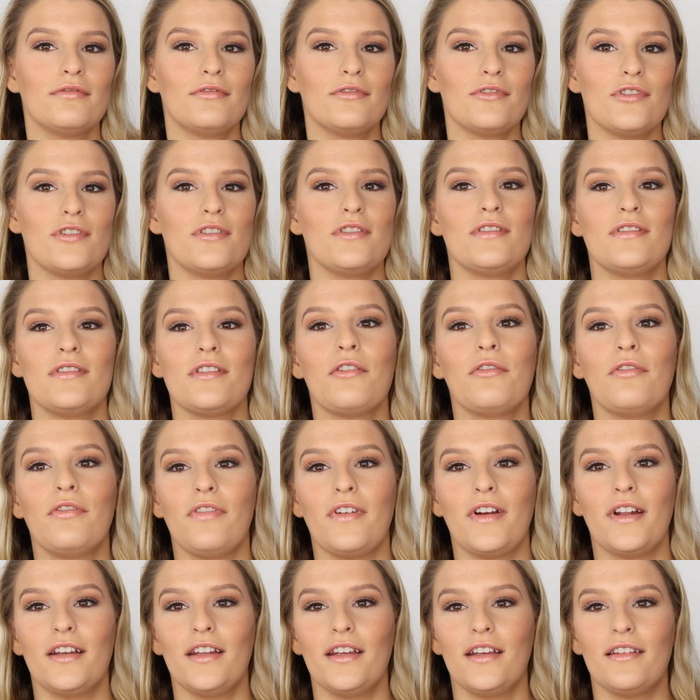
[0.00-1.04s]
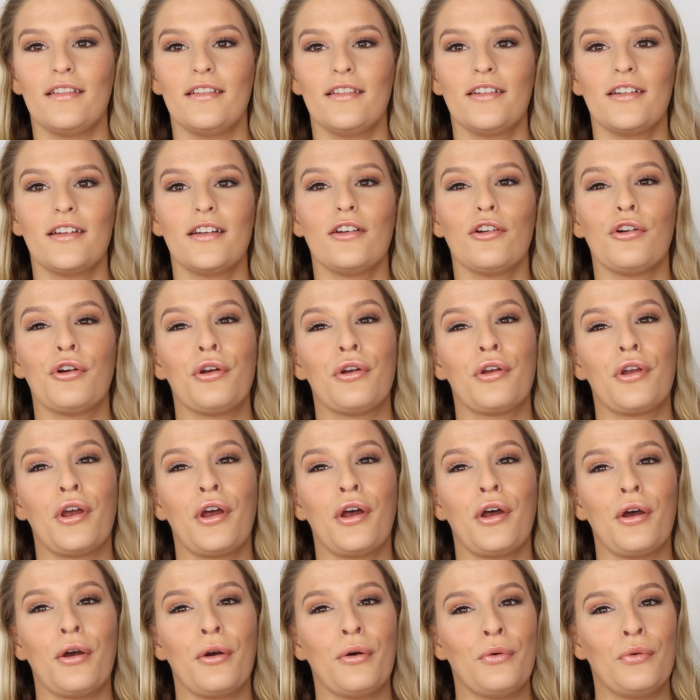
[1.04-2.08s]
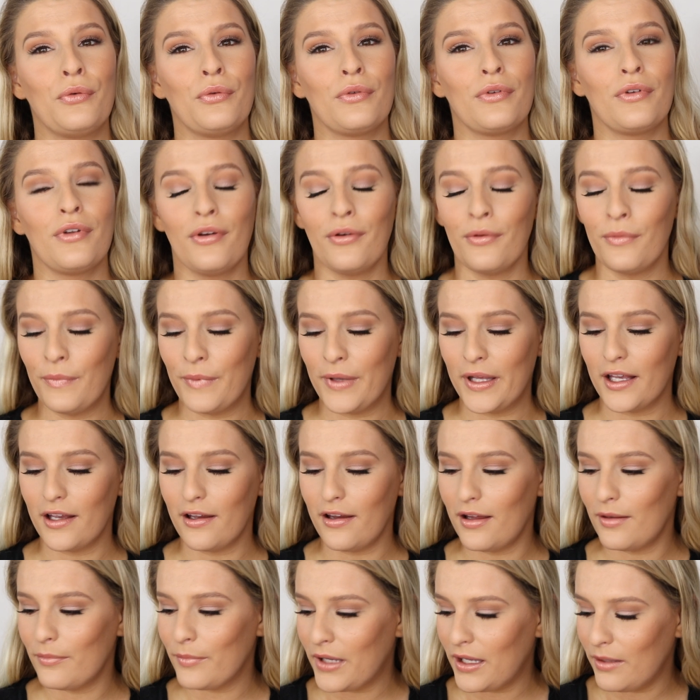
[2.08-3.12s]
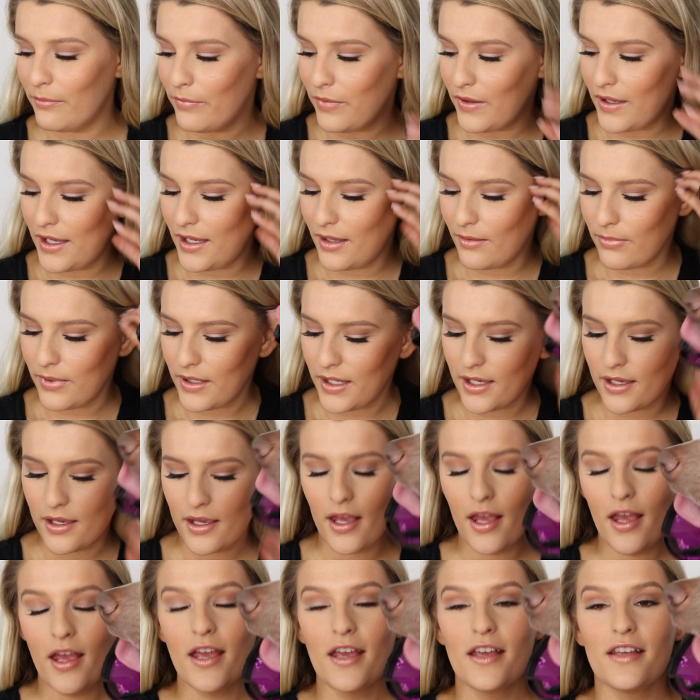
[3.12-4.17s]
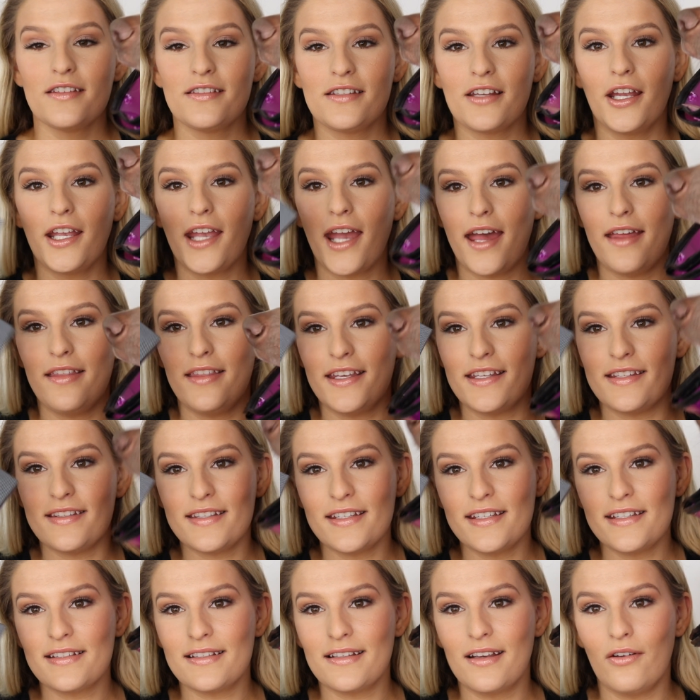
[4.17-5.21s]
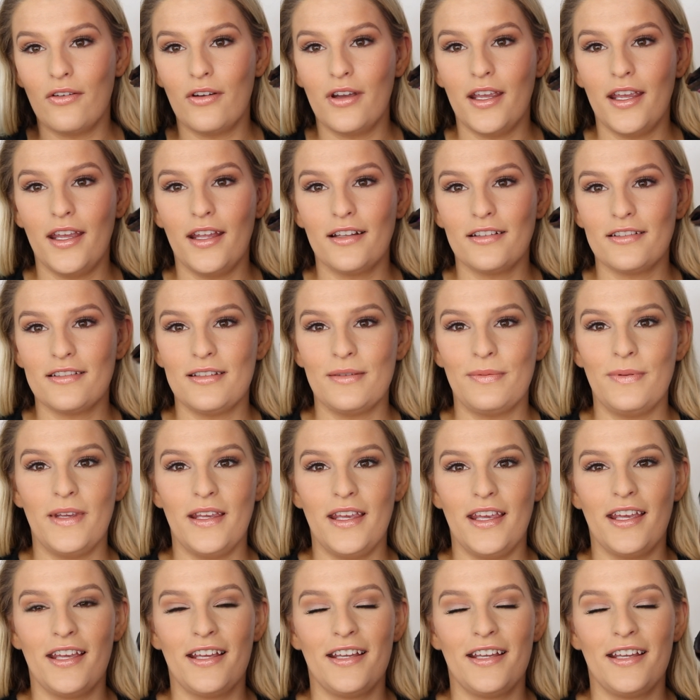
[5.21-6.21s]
She's so funny. Oh my God, my baby. So yeah, this is going to be